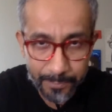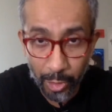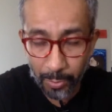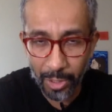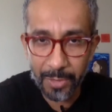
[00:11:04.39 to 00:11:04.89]

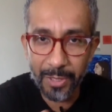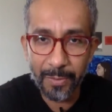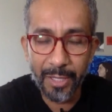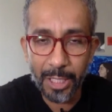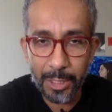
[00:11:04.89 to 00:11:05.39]
Which brings me
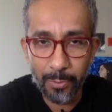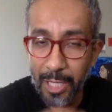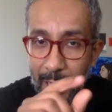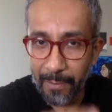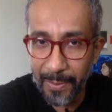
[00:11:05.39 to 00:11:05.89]
to my next
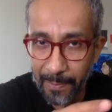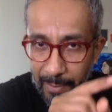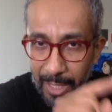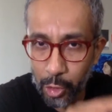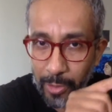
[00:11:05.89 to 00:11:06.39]
point.
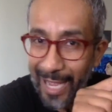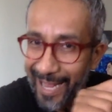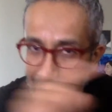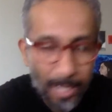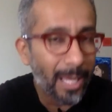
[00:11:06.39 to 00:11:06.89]
But make sure
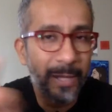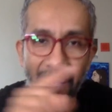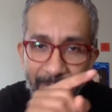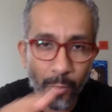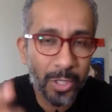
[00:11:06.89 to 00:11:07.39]
that
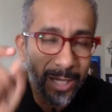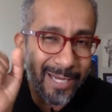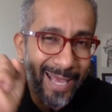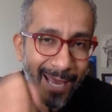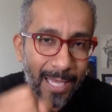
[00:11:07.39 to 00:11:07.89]
headline, that first line,